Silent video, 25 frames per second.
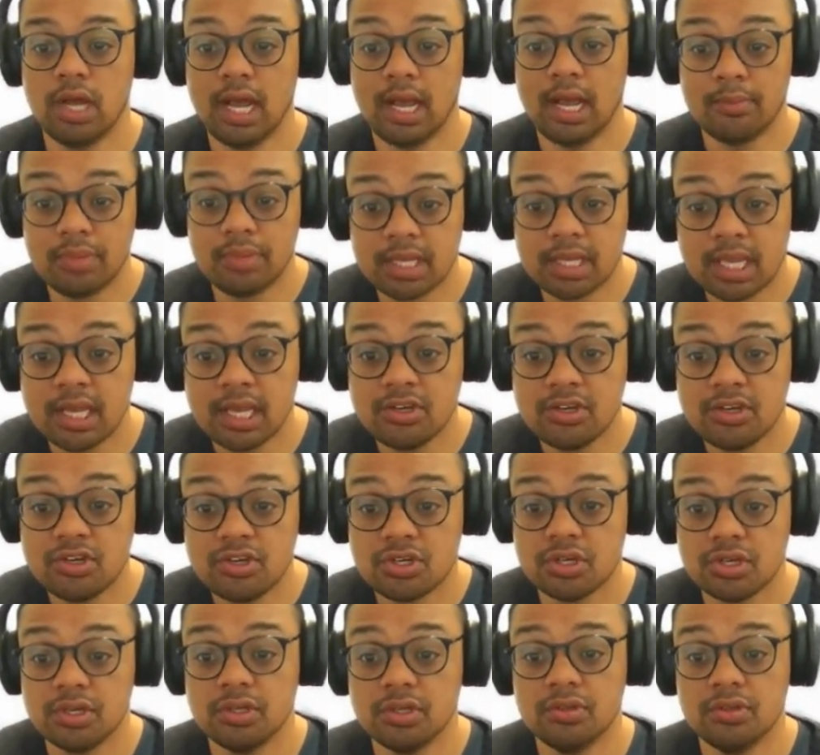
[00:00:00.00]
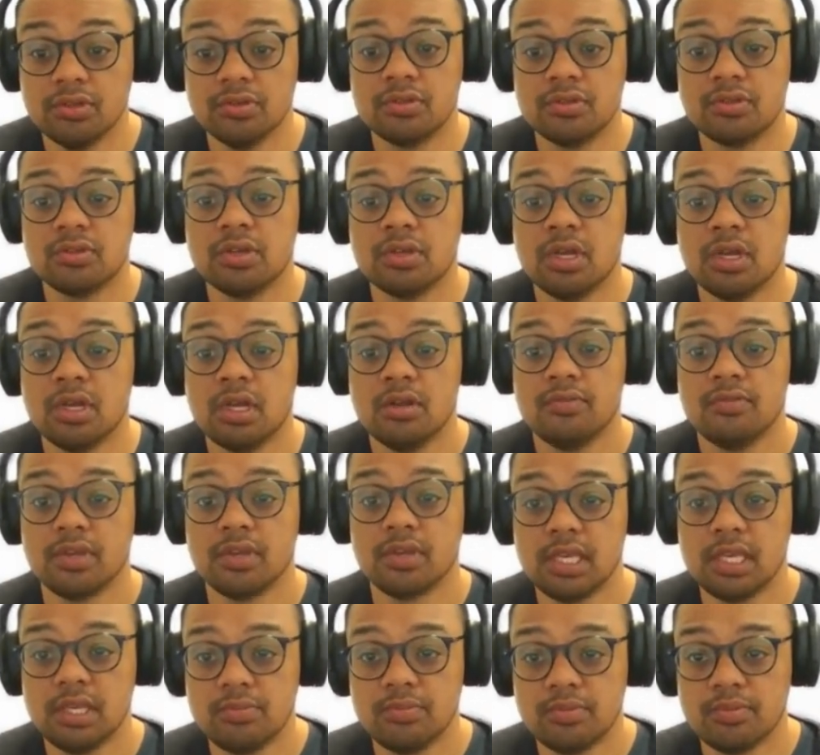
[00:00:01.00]
applications,
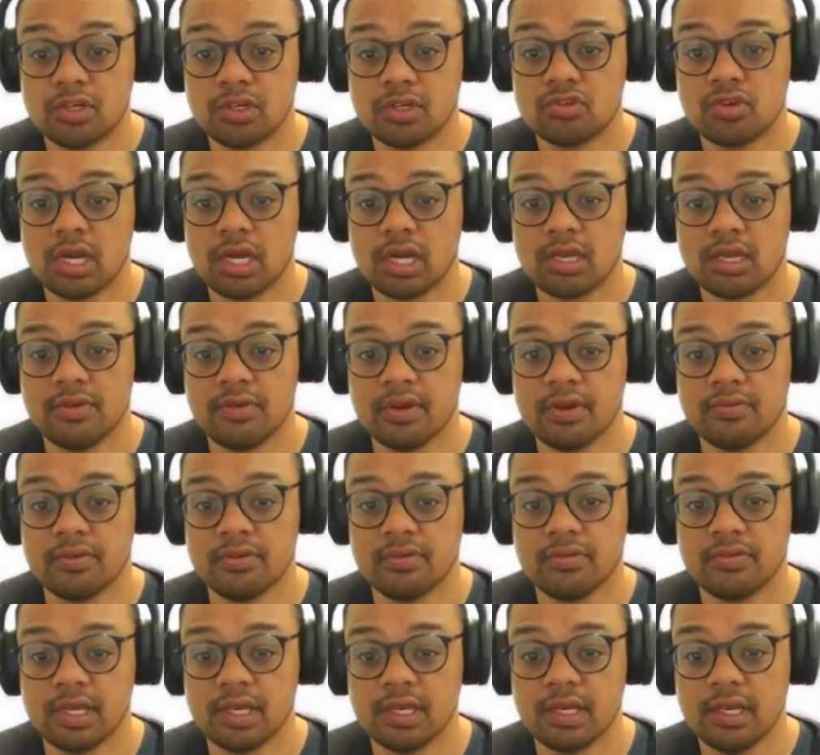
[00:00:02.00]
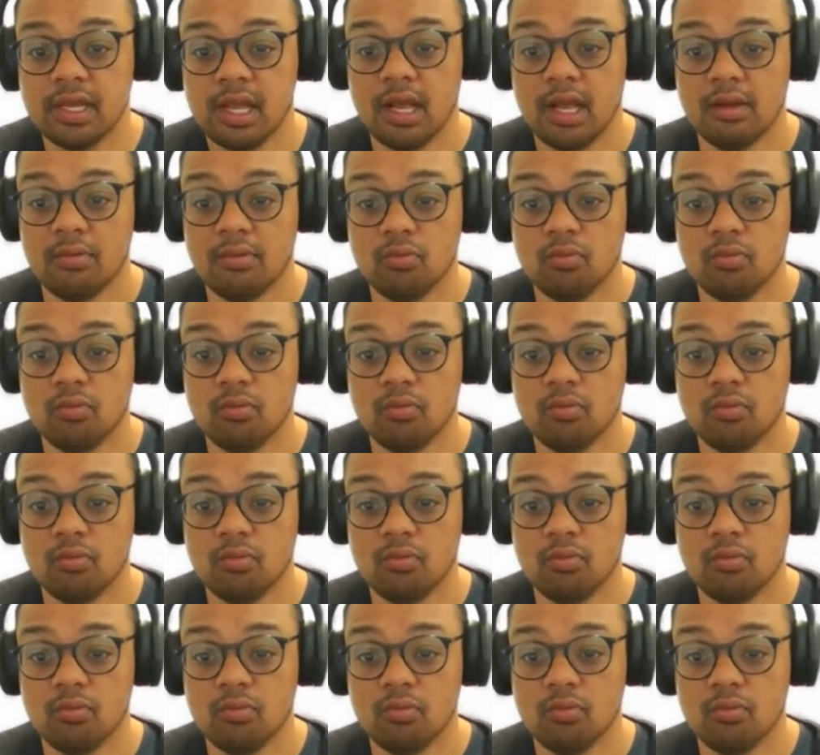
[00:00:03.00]
for keeping track of everything.